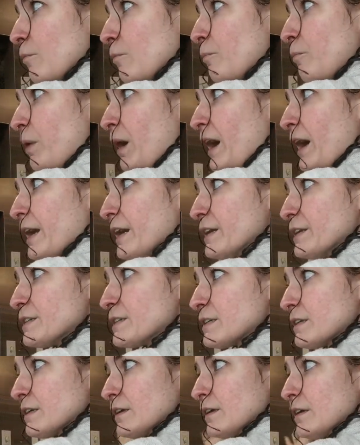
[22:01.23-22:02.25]

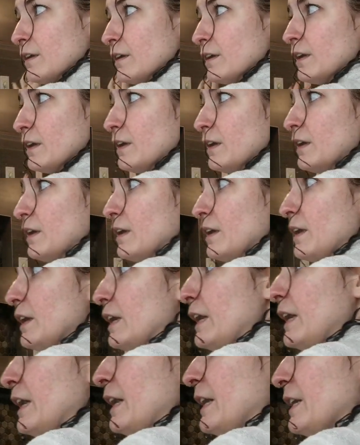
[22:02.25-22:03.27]
But
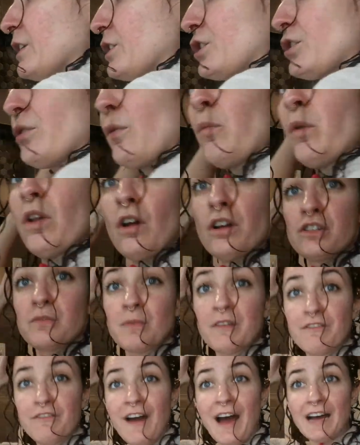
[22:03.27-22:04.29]
it will also
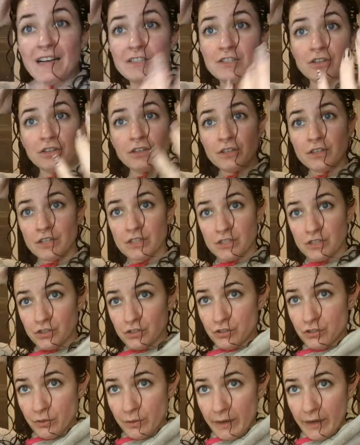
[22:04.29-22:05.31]
be faster because you're
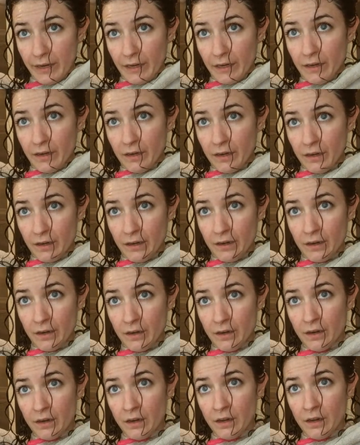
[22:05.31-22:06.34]
doing,
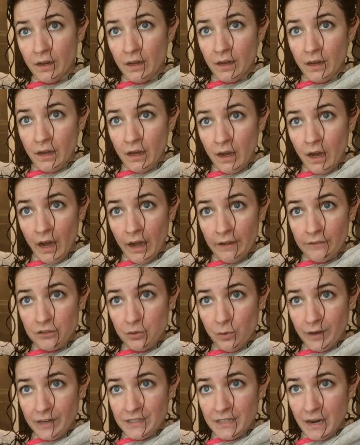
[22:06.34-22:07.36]
I have
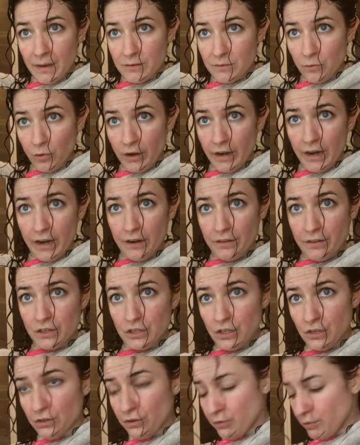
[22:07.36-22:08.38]
20 times more hair
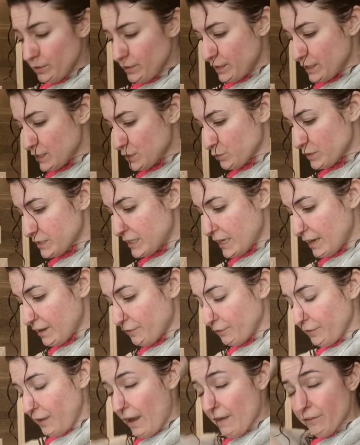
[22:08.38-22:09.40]
than you. This would
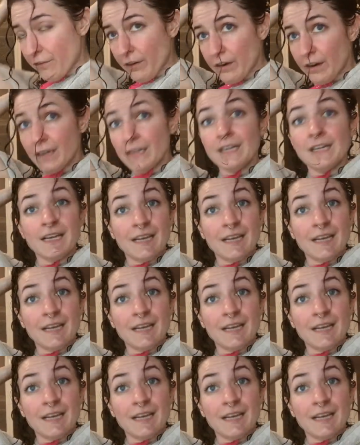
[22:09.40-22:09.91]
take forever.